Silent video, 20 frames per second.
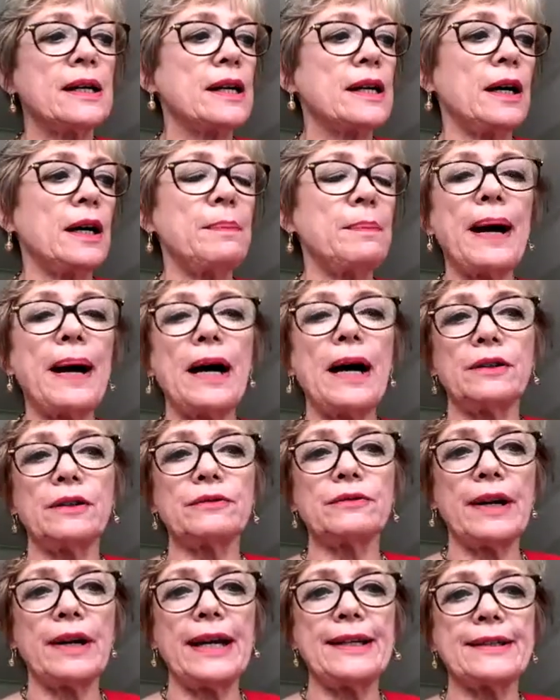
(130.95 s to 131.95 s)
about
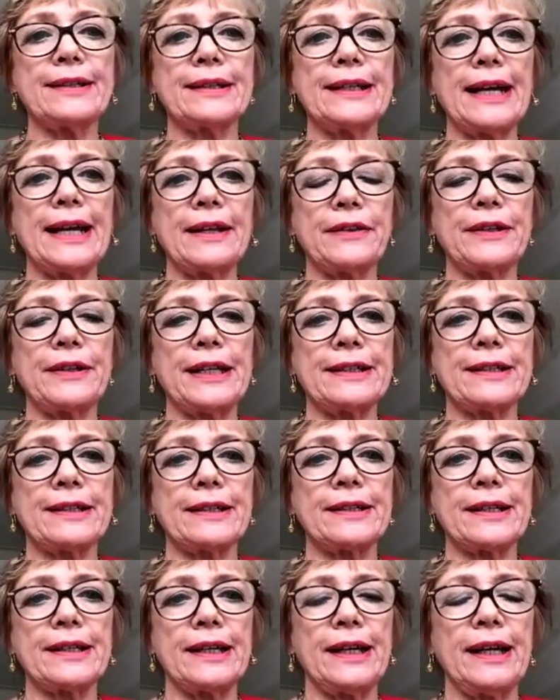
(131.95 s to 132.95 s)
race and
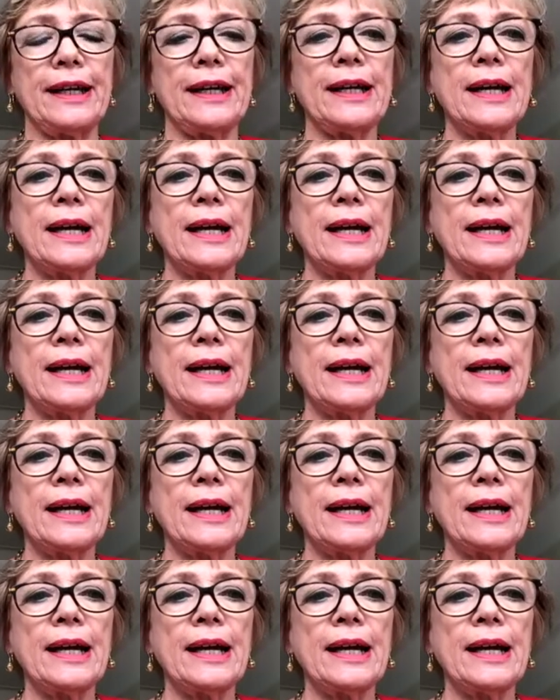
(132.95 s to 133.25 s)
ethnicity.